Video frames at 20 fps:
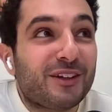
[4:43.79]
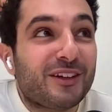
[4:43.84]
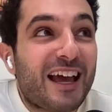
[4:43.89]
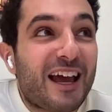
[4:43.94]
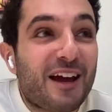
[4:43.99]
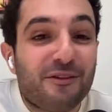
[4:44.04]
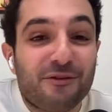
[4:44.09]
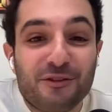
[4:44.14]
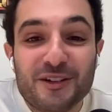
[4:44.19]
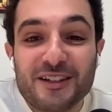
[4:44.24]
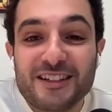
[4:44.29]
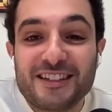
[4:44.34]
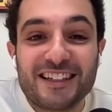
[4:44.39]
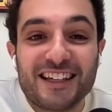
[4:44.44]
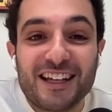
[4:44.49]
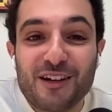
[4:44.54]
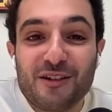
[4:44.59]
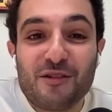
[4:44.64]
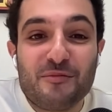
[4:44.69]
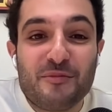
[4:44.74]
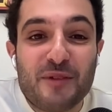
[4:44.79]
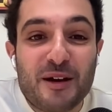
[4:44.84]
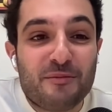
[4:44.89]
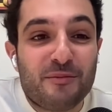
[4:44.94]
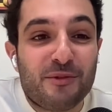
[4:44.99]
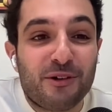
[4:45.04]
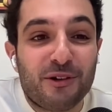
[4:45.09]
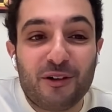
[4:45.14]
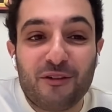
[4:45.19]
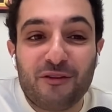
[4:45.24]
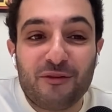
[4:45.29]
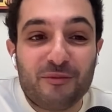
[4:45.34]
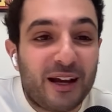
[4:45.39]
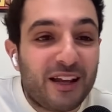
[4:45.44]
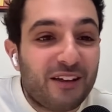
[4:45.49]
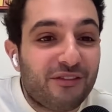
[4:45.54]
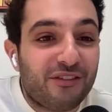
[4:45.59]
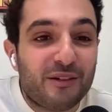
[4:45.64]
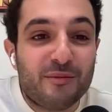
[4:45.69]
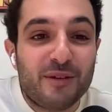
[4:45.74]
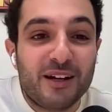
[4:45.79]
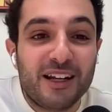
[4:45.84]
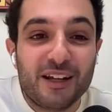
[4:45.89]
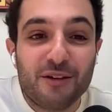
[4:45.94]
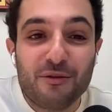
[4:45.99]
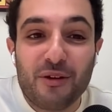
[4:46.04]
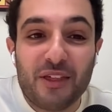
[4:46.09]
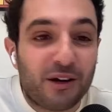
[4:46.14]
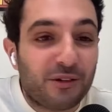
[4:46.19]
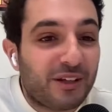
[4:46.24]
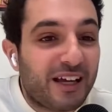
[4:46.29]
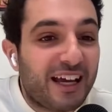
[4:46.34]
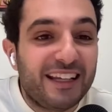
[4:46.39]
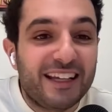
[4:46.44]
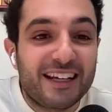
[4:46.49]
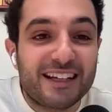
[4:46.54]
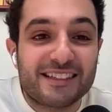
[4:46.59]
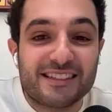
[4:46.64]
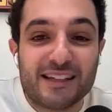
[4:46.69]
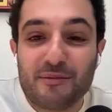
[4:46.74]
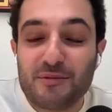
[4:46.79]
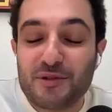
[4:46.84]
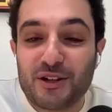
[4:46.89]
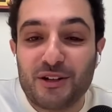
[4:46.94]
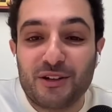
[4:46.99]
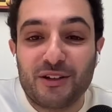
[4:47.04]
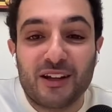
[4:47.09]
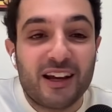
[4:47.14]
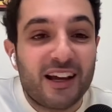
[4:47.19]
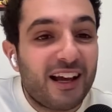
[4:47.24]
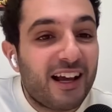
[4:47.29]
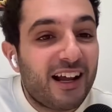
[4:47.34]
every single member of my family, without any exception,